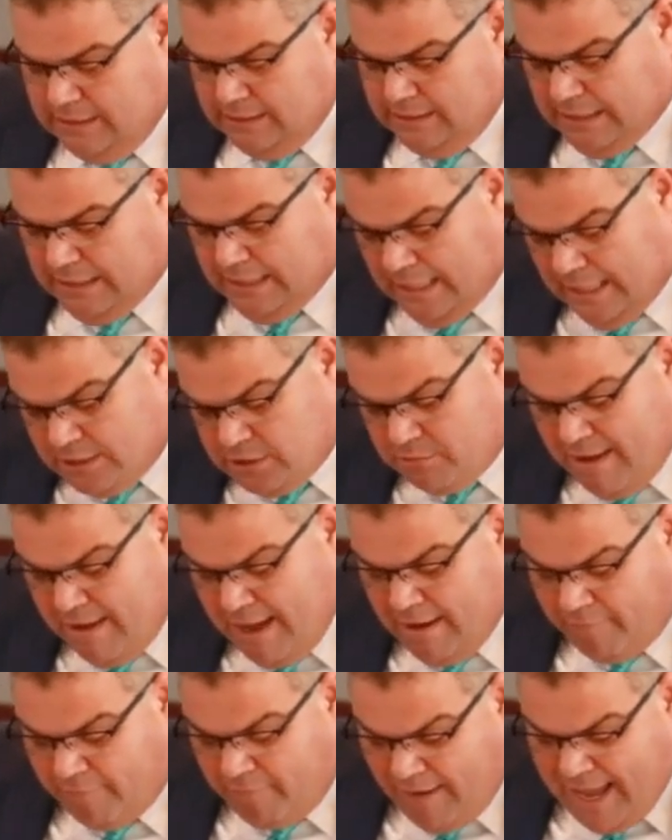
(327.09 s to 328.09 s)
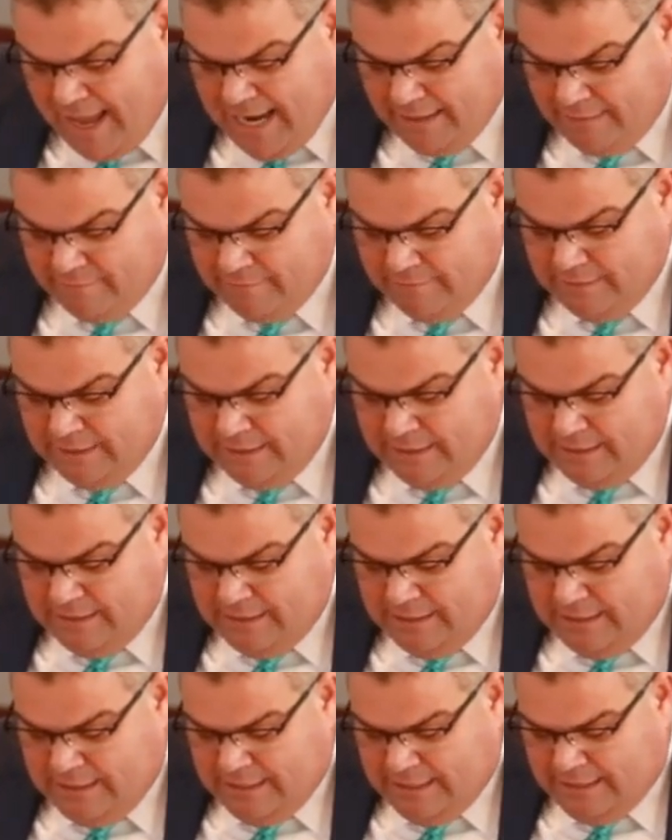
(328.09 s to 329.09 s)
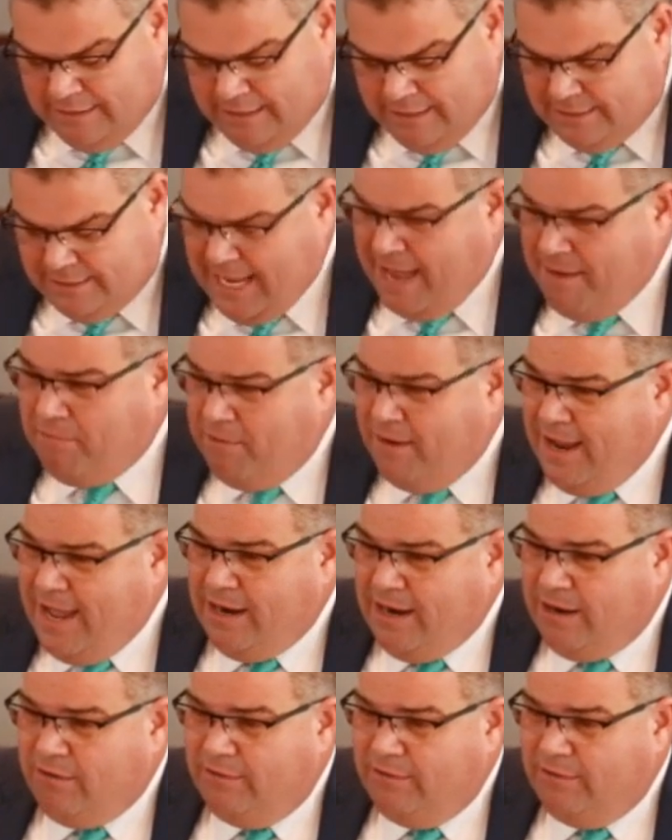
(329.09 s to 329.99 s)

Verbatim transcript: As a matter of fact, the tabernacle